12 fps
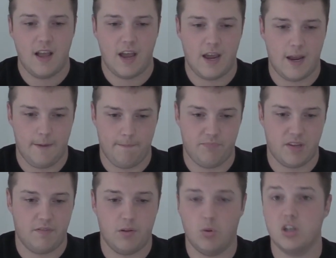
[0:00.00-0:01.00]

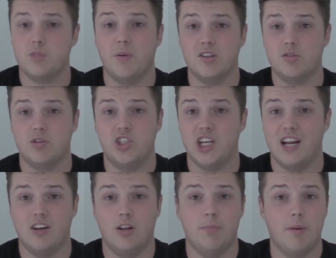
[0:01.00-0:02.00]
If they want to sponsor a
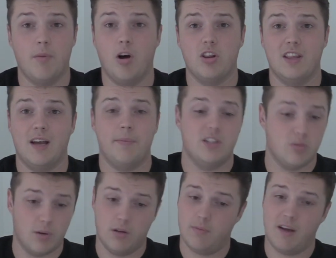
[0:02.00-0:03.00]
channel, I'd be more than happy to
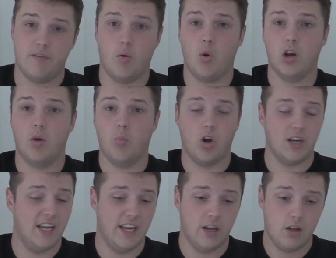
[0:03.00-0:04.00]
have a 1&1
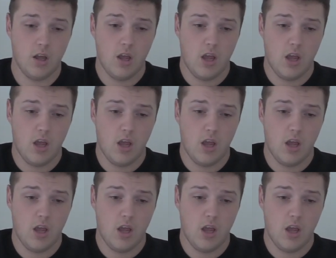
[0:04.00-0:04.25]
here.